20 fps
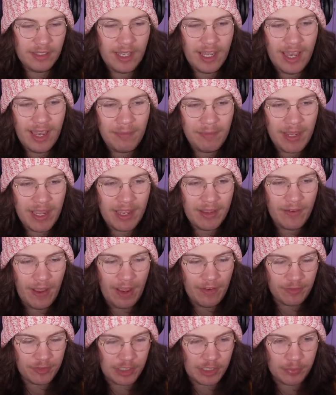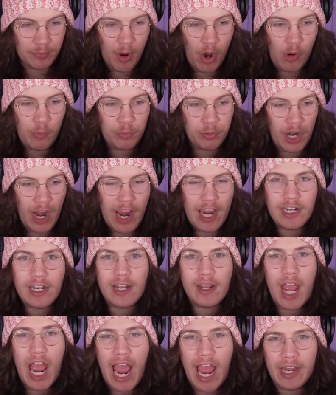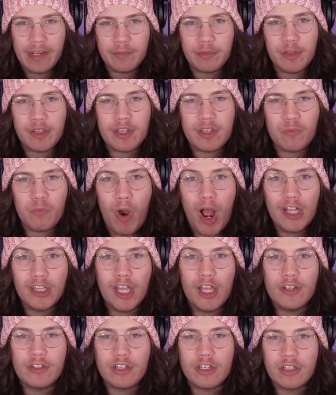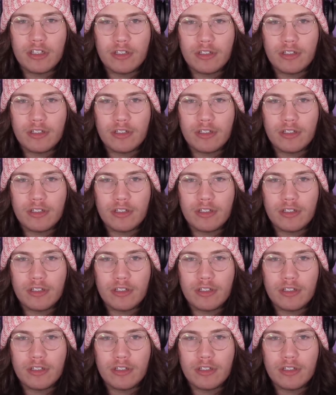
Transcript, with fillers: Yeah, me who have a small brain and big wallet.